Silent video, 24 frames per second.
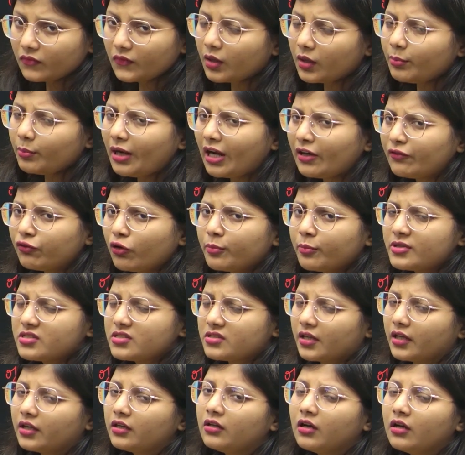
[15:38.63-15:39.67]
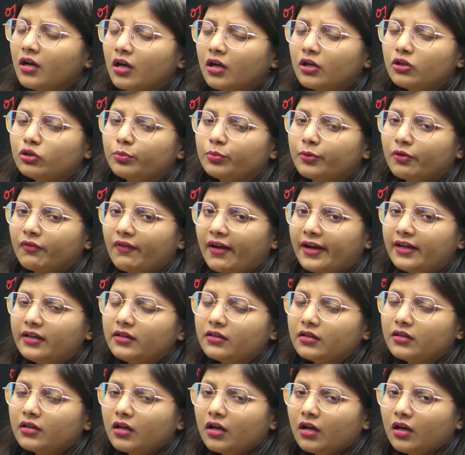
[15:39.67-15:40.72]
platform is there, provide
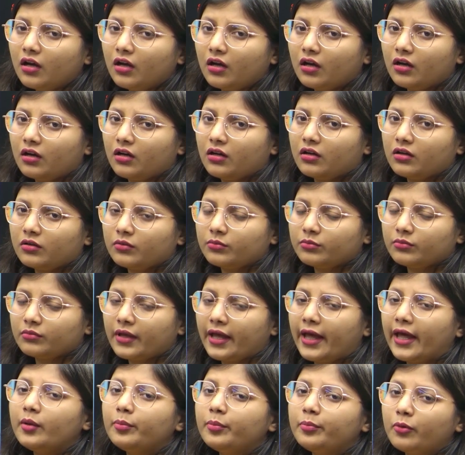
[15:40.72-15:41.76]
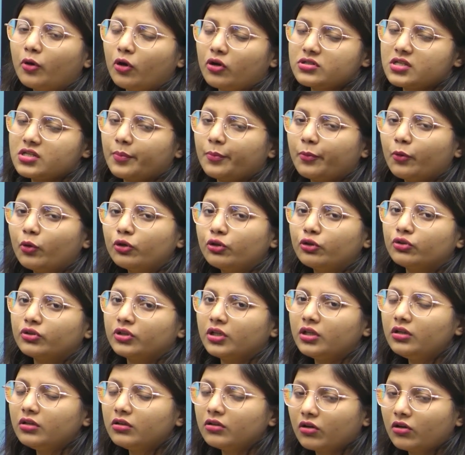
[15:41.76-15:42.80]
help or support to the
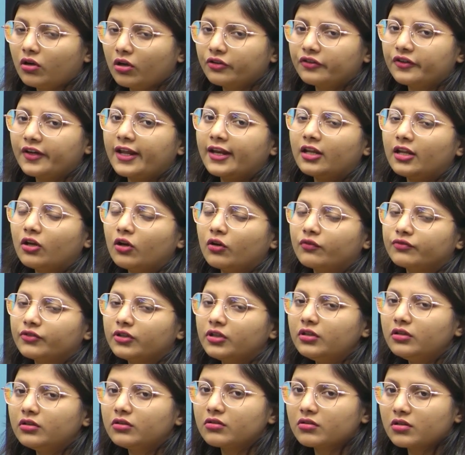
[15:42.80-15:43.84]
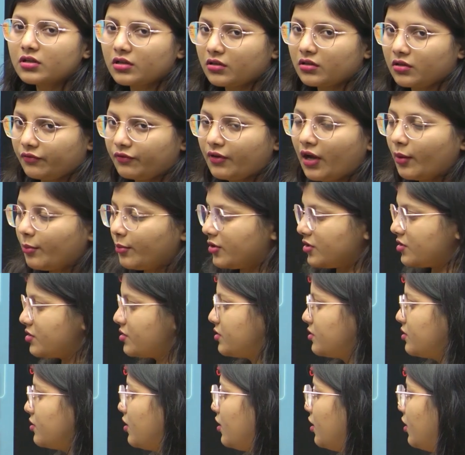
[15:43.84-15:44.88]
or training of the farmers.
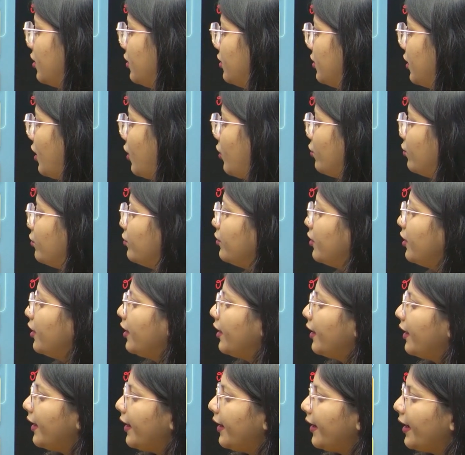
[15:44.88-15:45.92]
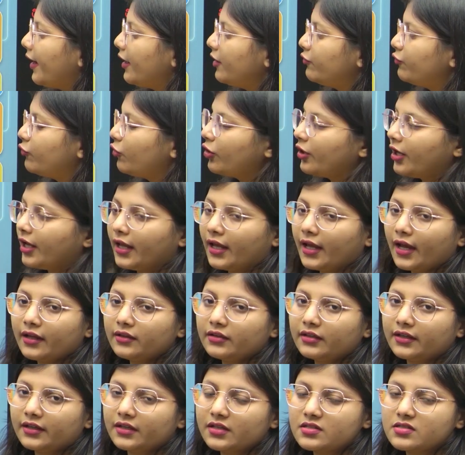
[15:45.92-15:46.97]
Now, AI for AI,
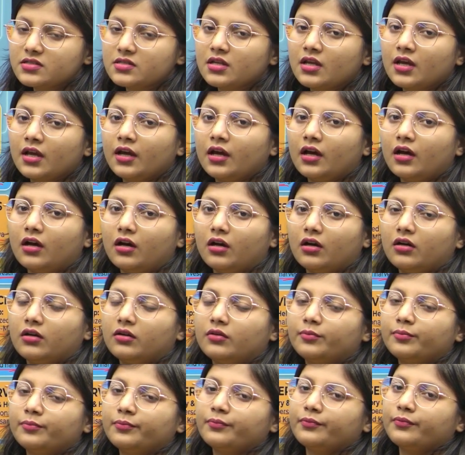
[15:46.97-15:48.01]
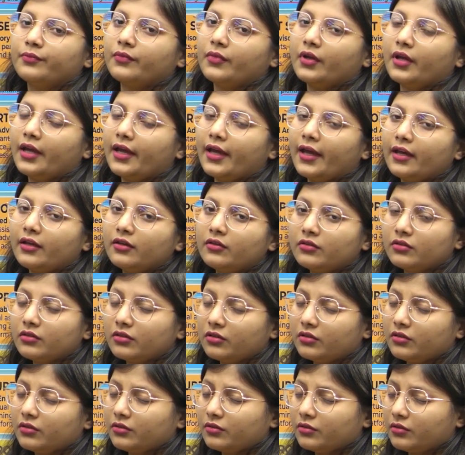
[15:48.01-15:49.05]
that is AI
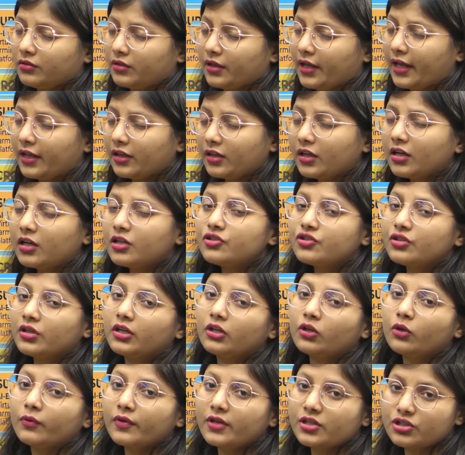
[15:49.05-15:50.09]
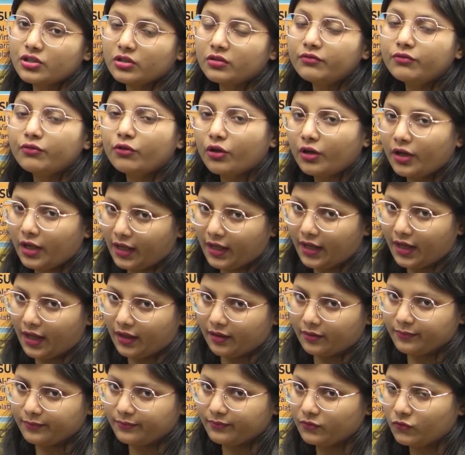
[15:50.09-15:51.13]
agriculture innovation for AI,
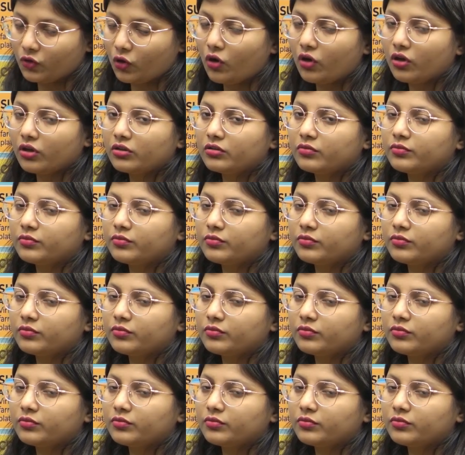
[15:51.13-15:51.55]
or